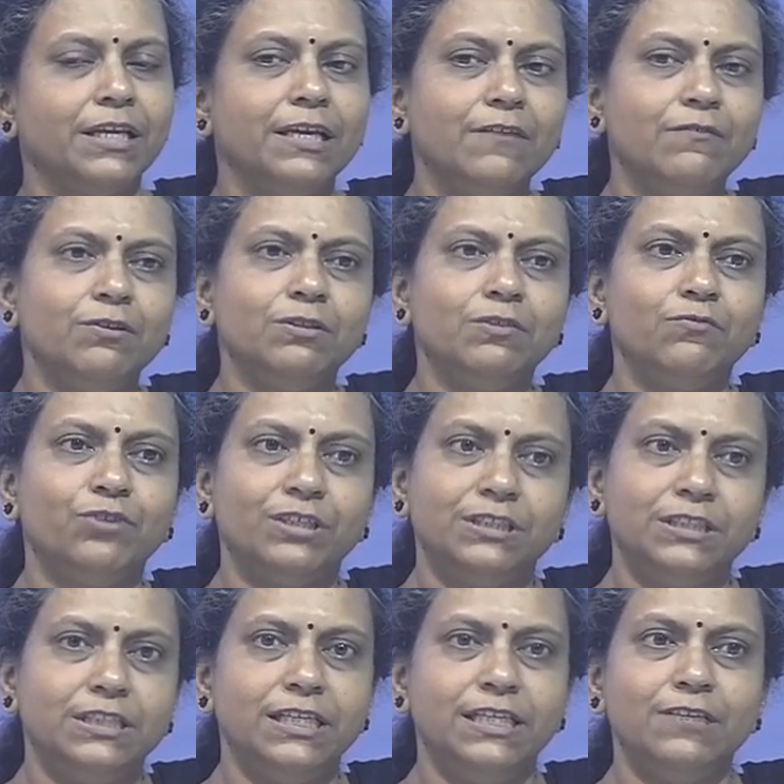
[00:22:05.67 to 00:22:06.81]
Even if you are
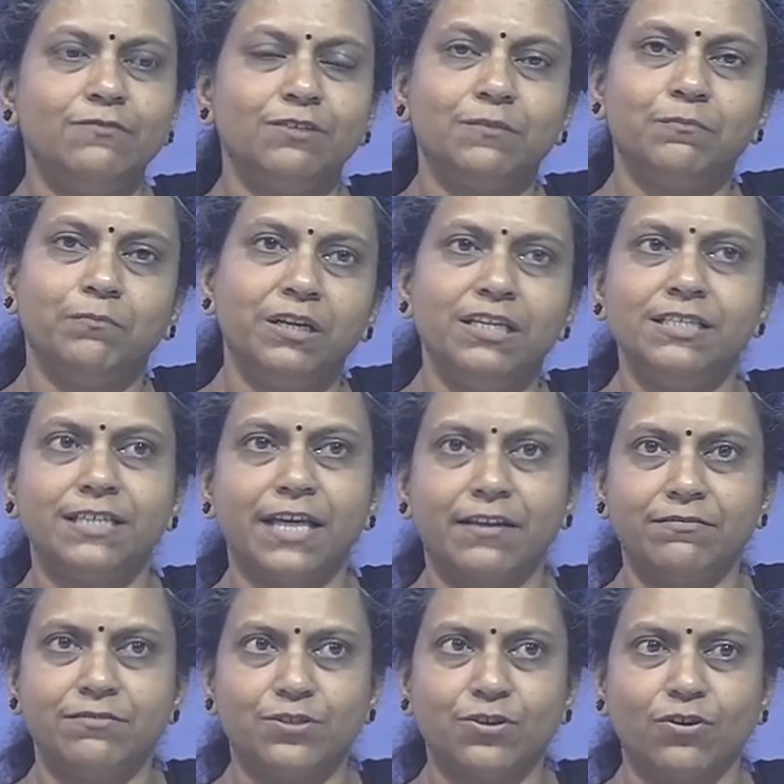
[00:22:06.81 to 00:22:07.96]
dealing with milli
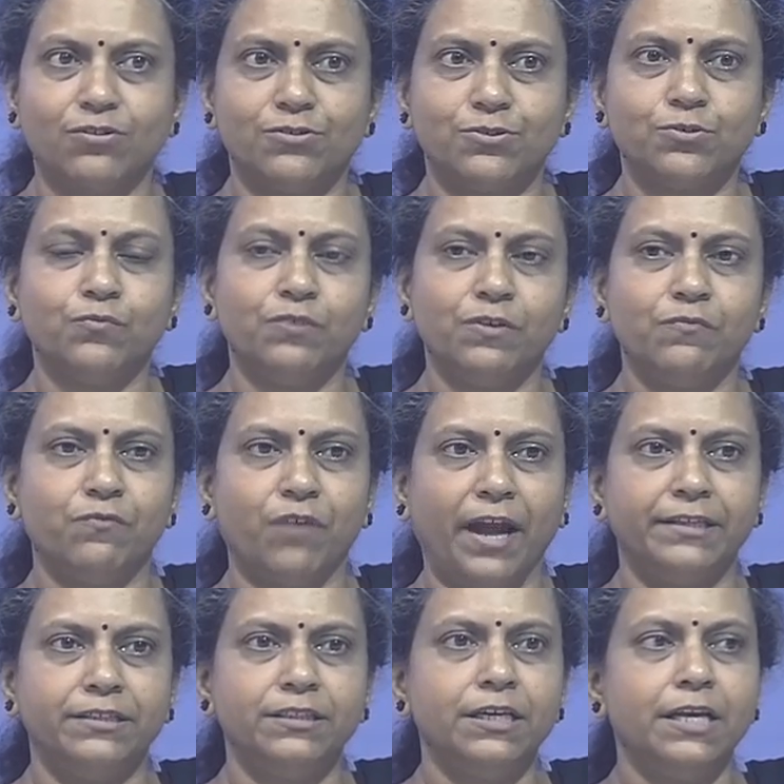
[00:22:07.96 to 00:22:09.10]
channels also, we
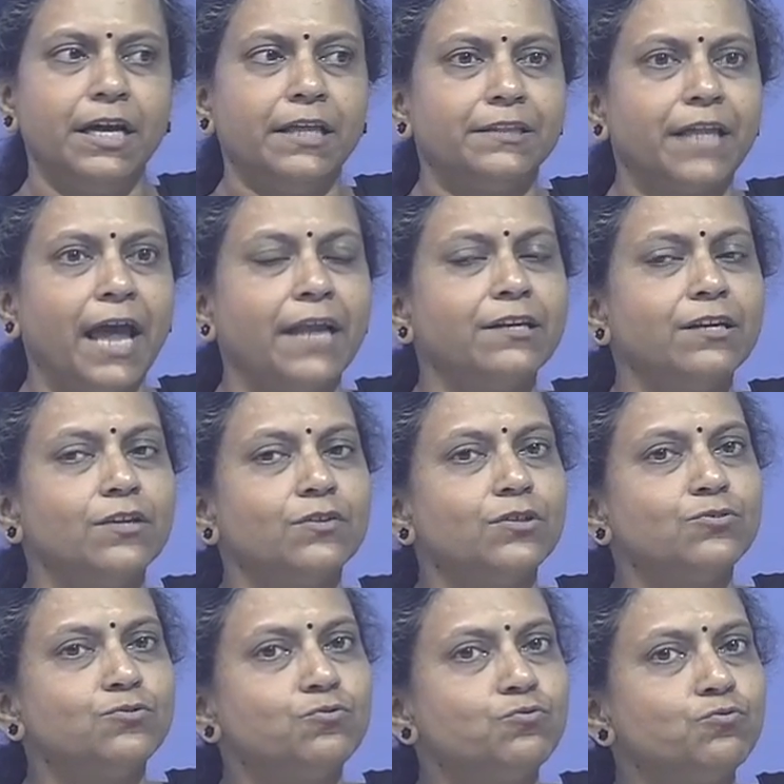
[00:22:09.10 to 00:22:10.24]
find that the
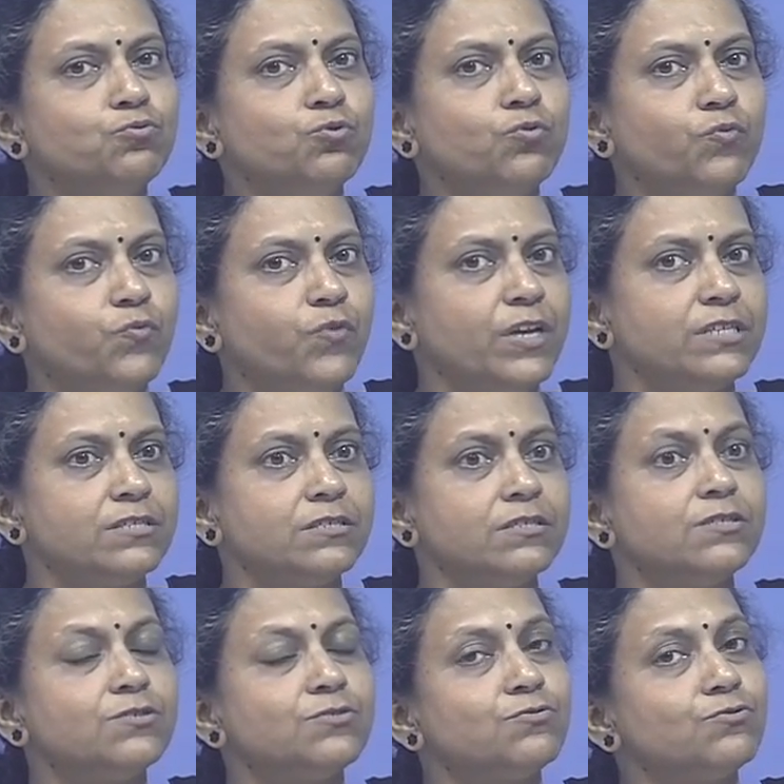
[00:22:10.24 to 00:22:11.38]
two
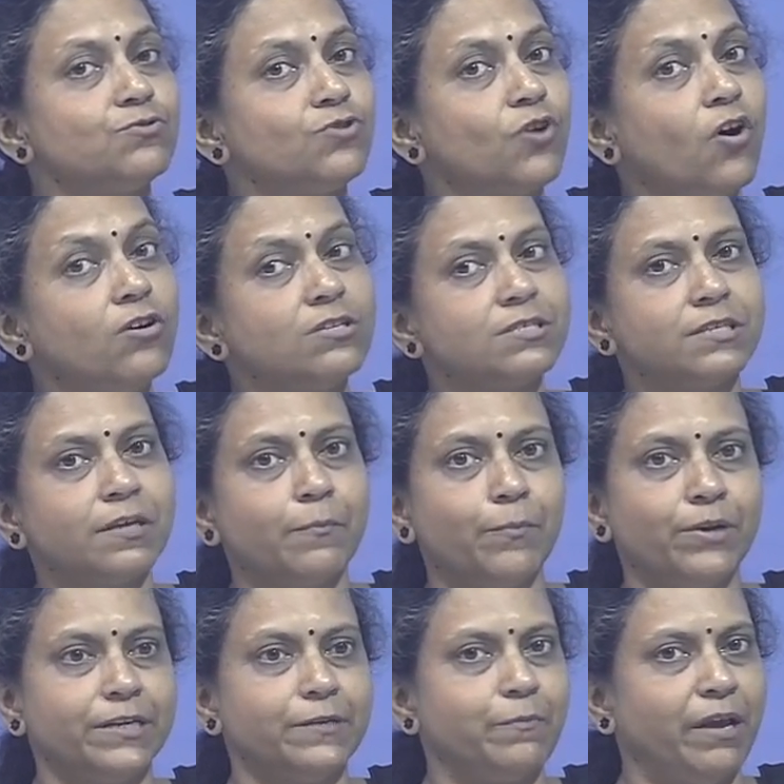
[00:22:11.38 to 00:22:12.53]
phases do not
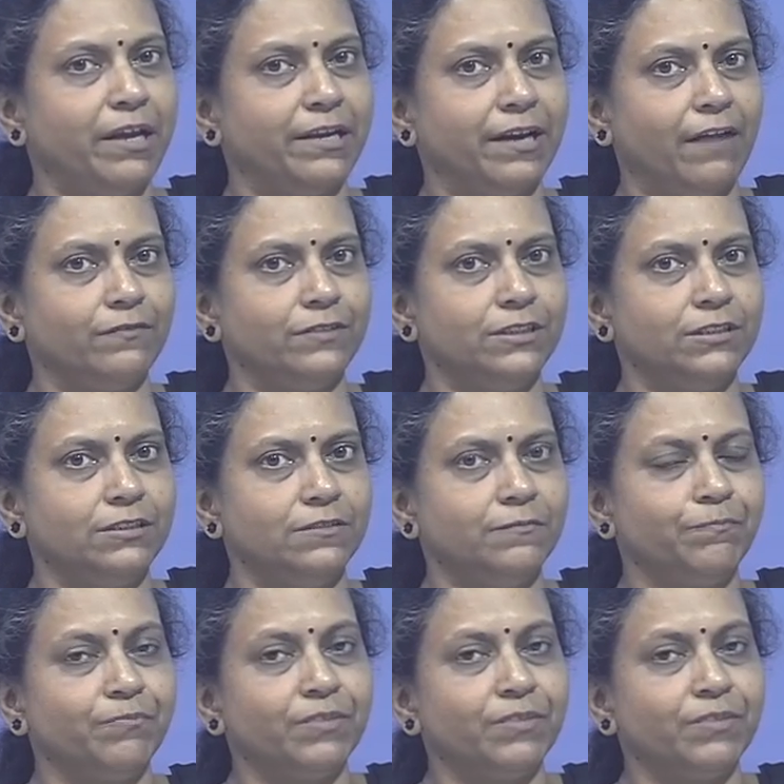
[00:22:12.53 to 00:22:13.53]
separate by gravity.